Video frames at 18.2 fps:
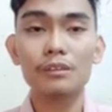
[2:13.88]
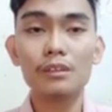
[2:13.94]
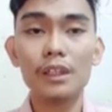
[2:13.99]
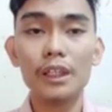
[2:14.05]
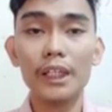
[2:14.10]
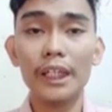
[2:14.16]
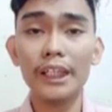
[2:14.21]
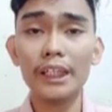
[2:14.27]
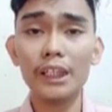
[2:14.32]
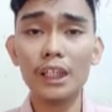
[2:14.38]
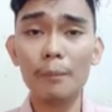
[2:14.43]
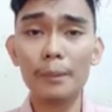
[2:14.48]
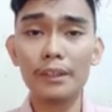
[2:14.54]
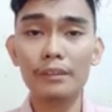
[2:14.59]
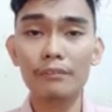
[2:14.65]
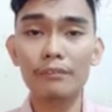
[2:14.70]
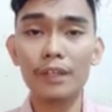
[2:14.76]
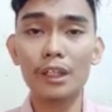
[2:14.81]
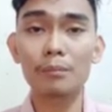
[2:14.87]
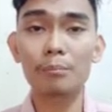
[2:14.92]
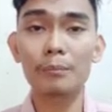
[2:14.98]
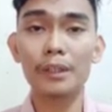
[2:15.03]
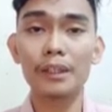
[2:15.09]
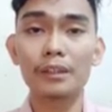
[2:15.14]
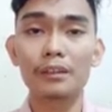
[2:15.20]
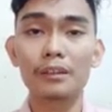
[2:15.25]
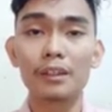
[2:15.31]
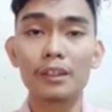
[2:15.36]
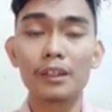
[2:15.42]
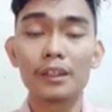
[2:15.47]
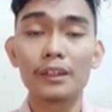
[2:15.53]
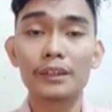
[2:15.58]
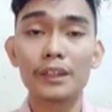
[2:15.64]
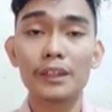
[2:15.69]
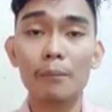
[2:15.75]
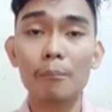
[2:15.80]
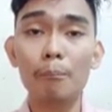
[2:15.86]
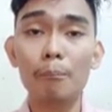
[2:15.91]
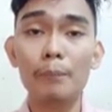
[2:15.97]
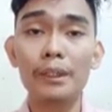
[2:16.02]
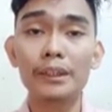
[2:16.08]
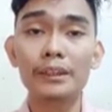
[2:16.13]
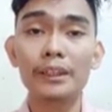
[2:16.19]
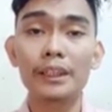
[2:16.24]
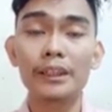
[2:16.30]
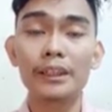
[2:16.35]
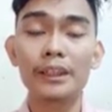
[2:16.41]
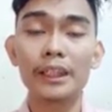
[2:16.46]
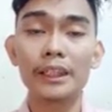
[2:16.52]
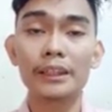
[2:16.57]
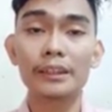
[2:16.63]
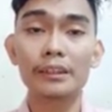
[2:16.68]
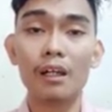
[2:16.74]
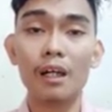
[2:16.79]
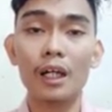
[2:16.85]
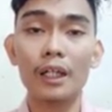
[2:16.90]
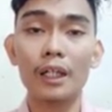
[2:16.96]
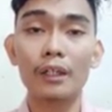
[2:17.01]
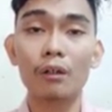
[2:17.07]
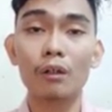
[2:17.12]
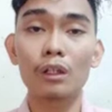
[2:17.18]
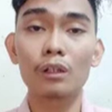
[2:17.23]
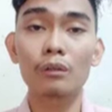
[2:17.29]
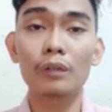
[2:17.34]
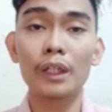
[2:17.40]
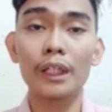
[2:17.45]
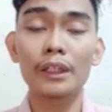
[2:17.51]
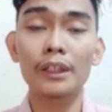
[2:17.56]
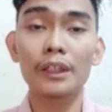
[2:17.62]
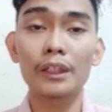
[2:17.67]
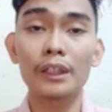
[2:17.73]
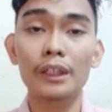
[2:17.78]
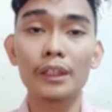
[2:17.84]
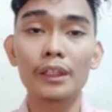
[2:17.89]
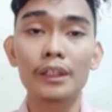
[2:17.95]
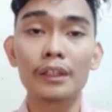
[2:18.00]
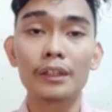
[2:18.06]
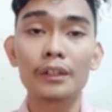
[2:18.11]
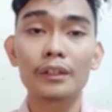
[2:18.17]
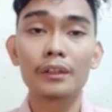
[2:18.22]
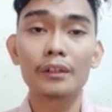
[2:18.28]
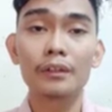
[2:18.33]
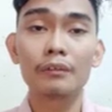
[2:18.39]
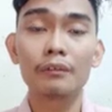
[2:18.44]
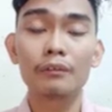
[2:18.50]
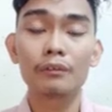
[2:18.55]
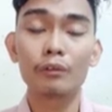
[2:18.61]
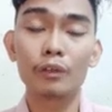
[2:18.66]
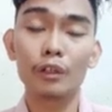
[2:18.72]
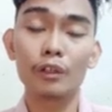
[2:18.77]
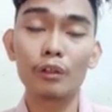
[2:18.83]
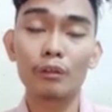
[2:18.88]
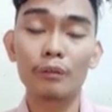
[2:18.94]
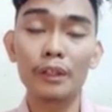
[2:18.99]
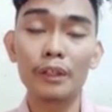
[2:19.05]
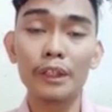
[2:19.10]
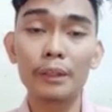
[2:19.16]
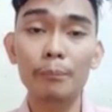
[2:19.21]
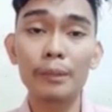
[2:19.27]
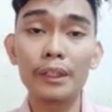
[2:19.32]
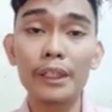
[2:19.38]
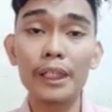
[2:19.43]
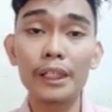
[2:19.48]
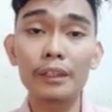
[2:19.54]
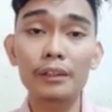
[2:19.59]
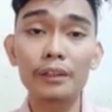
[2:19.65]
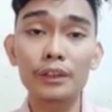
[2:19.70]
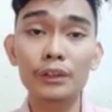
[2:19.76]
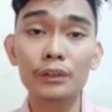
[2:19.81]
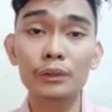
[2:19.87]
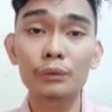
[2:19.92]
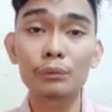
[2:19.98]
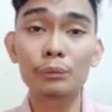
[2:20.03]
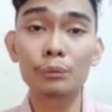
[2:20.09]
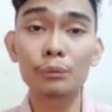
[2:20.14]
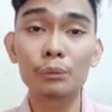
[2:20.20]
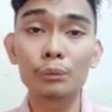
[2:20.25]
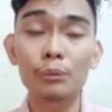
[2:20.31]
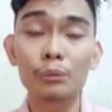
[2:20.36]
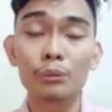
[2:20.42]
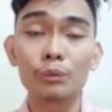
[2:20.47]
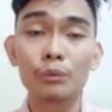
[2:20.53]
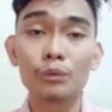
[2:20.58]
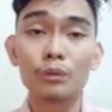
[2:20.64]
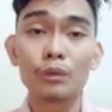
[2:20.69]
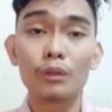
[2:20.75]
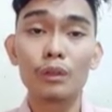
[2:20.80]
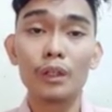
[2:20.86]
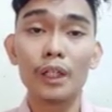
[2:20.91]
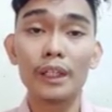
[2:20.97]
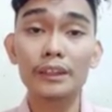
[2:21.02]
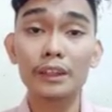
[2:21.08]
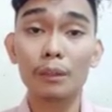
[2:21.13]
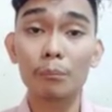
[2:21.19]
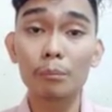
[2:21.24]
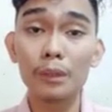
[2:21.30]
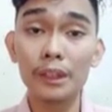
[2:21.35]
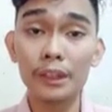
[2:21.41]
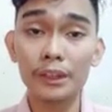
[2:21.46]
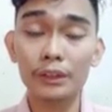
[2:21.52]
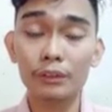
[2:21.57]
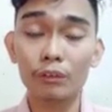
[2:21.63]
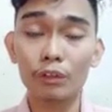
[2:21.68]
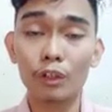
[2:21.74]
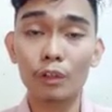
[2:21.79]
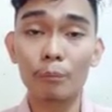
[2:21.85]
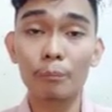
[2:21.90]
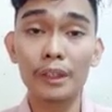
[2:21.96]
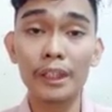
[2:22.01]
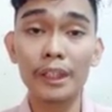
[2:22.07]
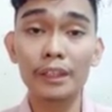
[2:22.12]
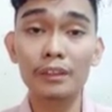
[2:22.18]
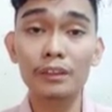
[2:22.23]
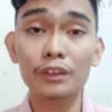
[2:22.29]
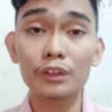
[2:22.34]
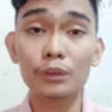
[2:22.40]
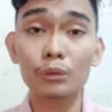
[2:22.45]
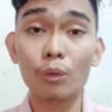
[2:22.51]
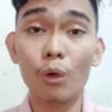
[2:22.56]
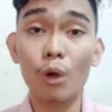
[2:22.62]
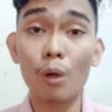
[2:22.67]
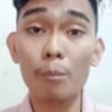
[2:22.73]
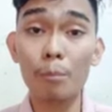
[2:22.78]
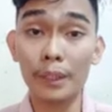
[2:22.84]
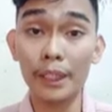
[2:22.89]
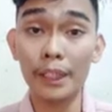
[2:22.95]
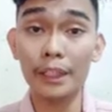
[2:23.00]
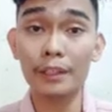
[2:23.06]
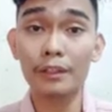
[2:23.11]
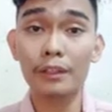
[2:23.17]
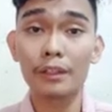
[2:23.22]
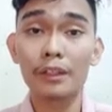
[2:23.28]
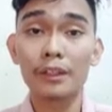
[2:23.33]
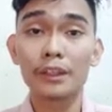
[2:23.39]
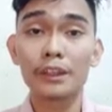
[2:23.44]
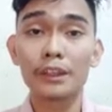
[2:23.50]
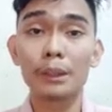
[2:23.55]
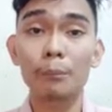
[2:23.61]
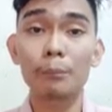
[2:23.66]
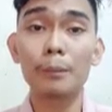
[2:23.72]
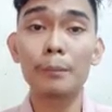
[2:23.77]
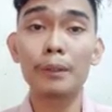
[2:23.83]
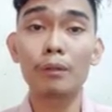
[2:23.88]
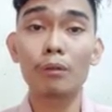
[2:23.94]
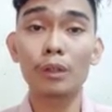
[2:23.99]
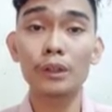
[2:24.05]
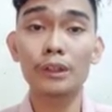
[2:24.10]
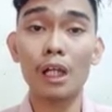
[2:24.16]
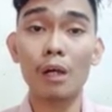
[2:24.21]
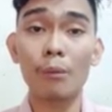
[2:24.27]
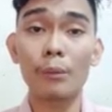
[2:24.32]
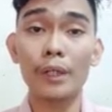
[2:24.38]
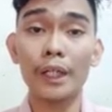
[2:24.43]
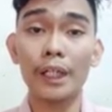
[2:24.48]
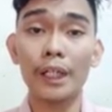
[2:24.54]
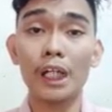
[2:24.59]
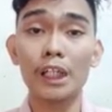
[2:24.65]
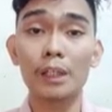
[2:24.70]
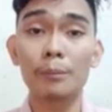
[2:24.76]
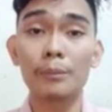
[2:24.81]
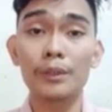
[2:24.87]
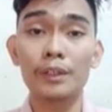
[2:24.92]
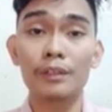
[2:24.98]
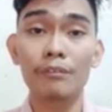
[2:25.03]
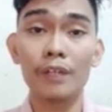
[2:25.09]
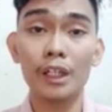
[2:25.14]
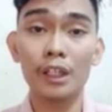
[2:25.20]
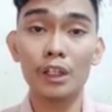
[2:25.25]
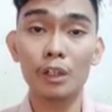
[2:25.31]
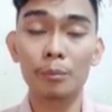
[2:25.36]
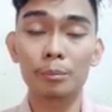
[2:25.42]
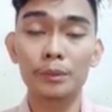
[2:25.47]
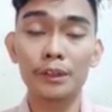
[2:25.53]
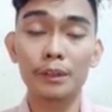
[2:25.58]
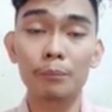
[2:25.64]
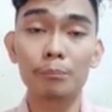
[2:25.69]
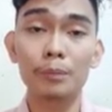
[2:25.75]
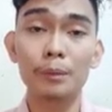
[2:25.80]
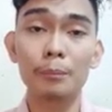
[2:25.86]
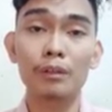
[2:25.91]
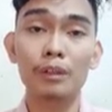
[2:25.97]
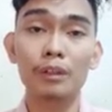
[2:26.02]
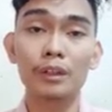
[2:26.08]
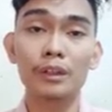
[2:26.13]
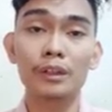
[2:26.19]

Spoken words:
economic development, some businesses are already begins to establish or begins to operate simply because our economy develops, simply because